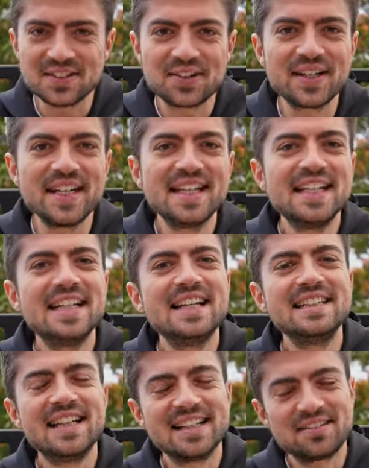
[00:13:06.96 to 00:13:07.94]
sorry,
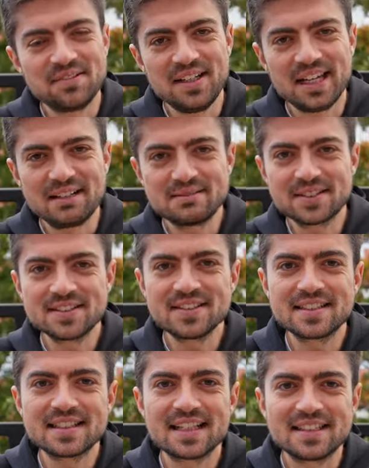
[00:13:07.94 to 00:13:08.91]
that really helps
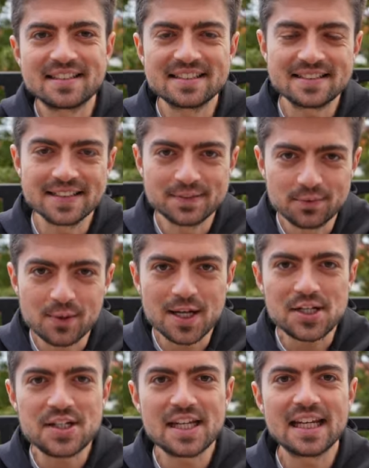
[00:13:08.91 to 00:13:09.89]
us. Thanks a lot for
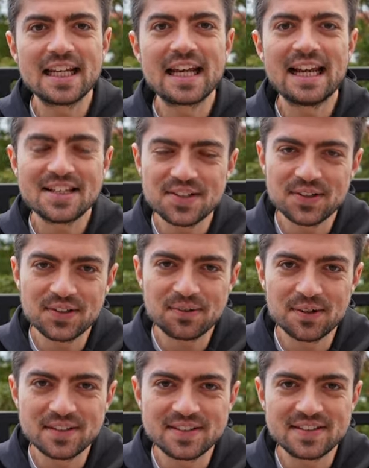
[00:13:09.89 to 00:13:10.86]
watching. Enjoy your
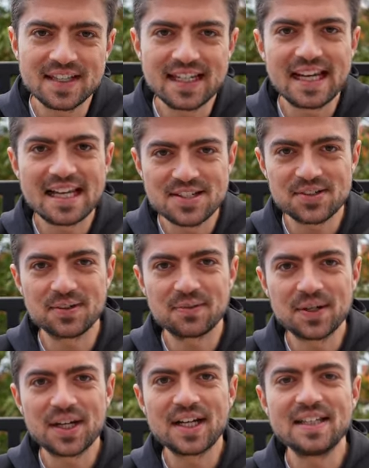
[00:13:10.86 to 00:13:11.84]
run today, enjoy your
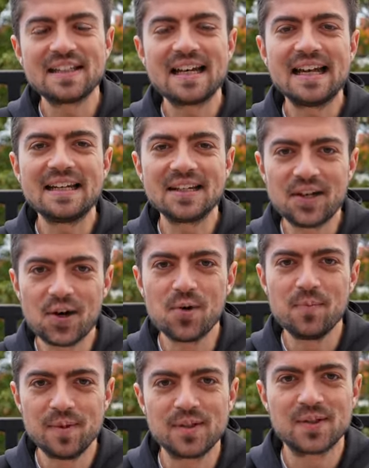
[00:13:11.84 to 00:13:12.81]
ride, and
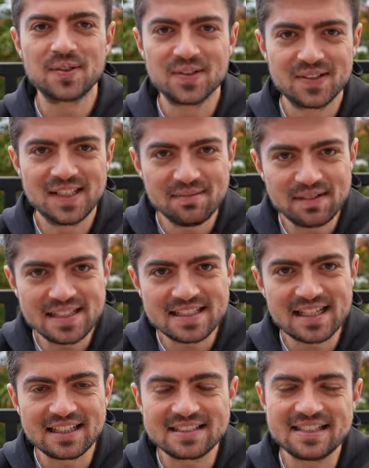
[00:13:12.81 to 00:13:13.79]
go beyond your
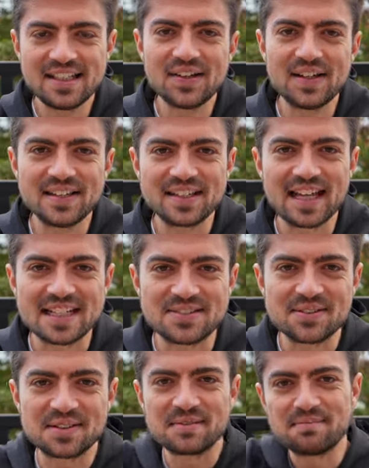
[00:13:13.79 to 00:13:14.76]
limits. I'll see you in the
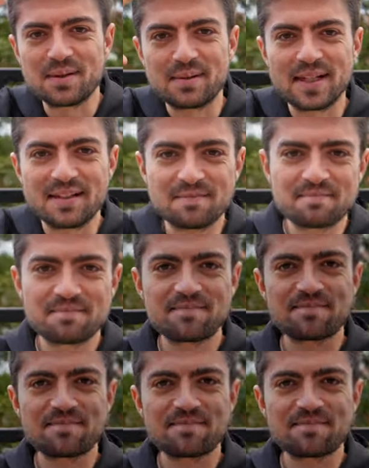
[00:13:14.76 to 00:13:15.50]
next one. Bye bye.